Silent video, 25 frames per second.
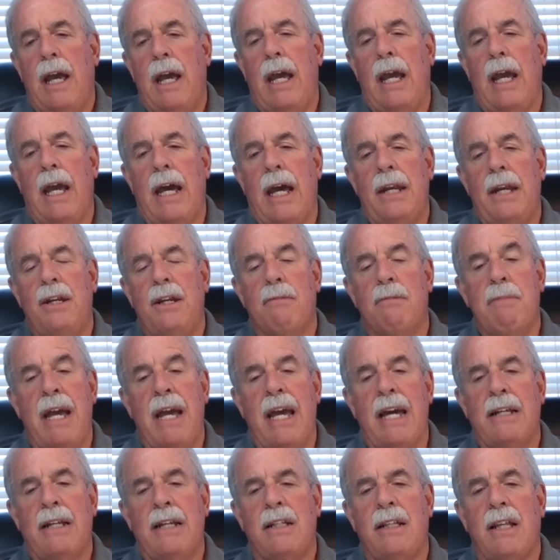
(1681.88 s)
and
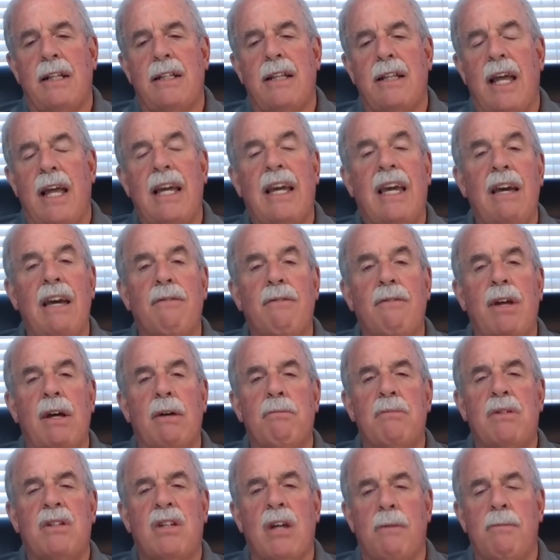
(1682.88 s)
demanded that they give
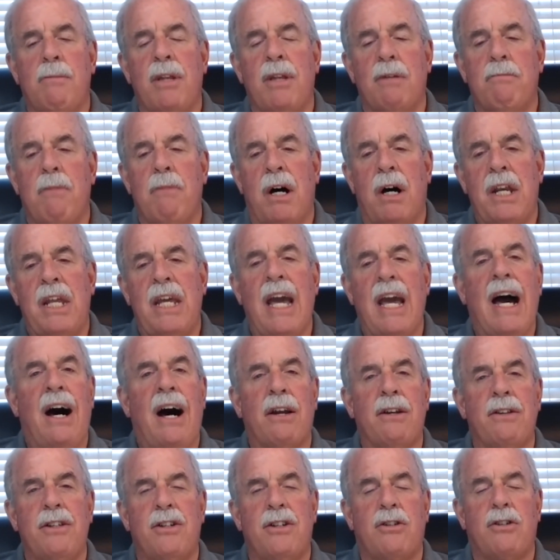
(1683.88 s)
him some of the money
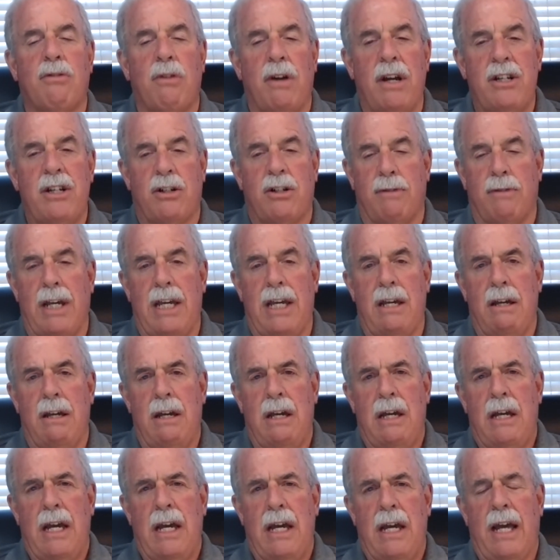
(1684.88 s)
out of the treasury.
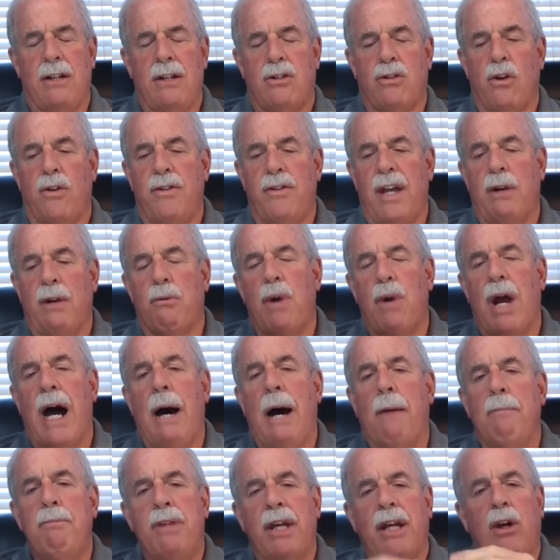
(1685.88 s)
And so they
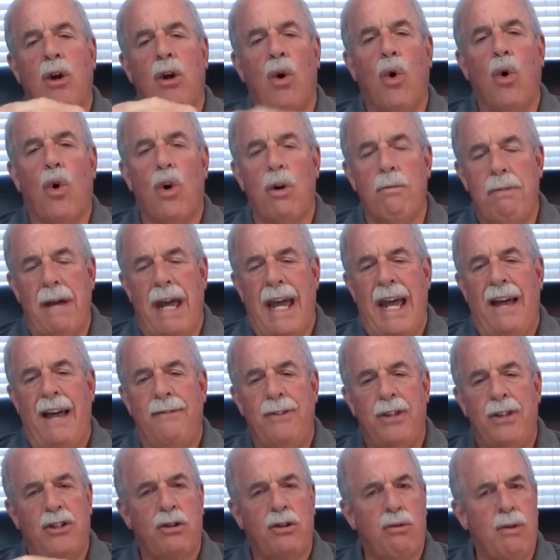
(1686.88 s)
robbed the Korban,
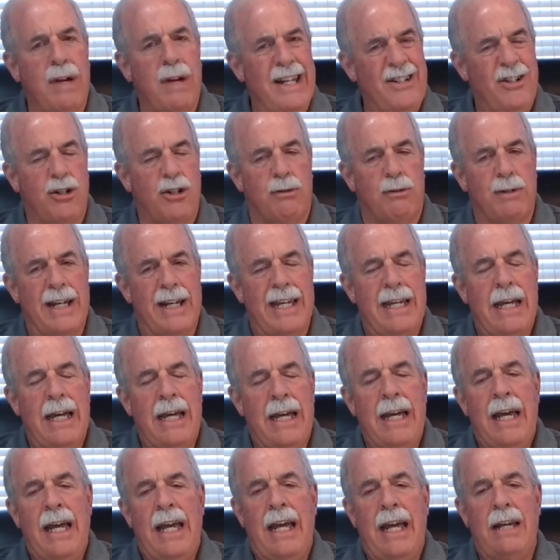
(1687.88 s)
the treasury,
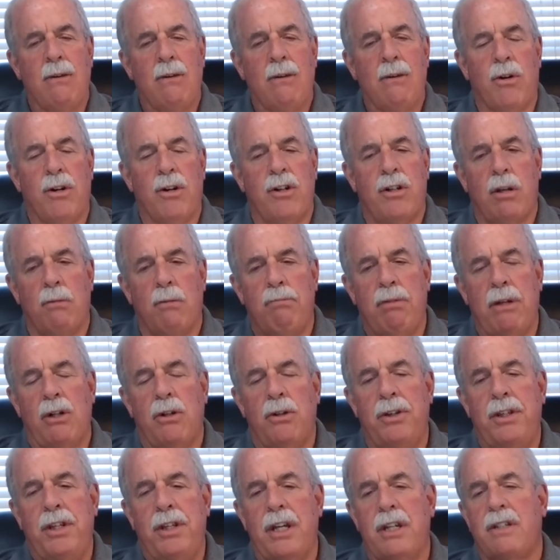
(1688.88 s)
in order to
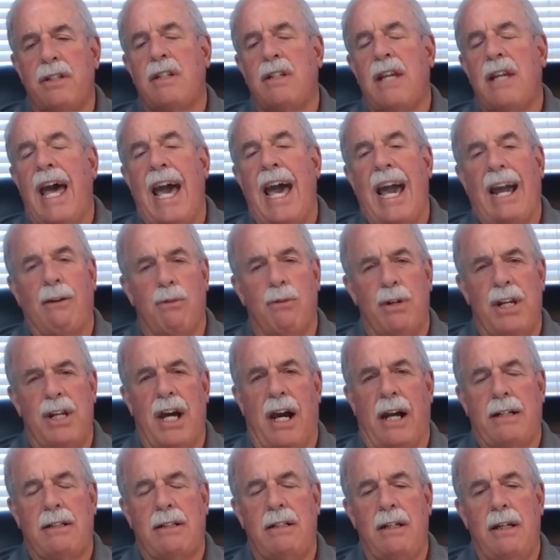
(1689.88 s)
build this
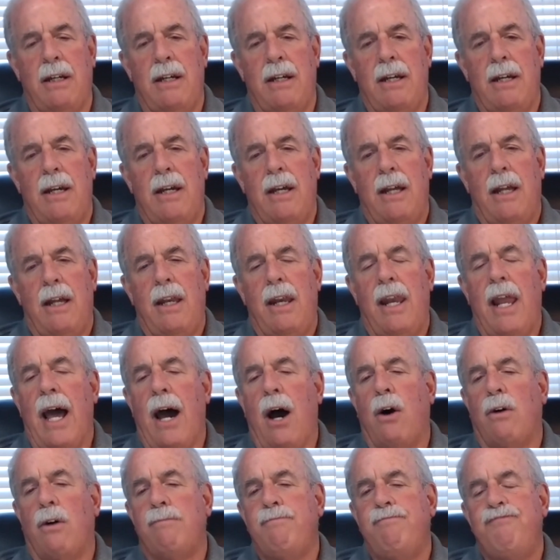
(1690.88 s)
aqueduct.
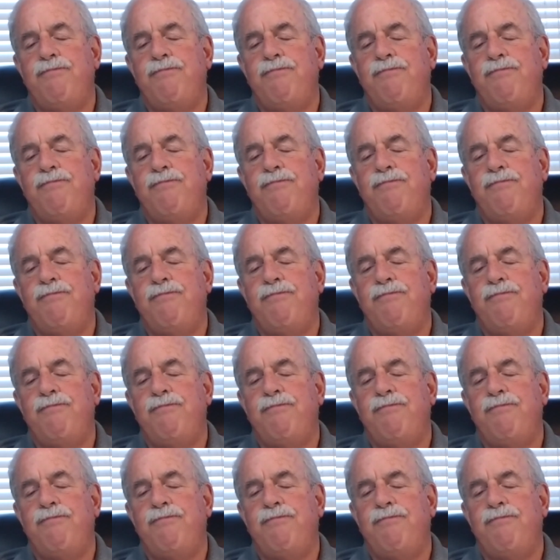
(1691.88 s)
Now,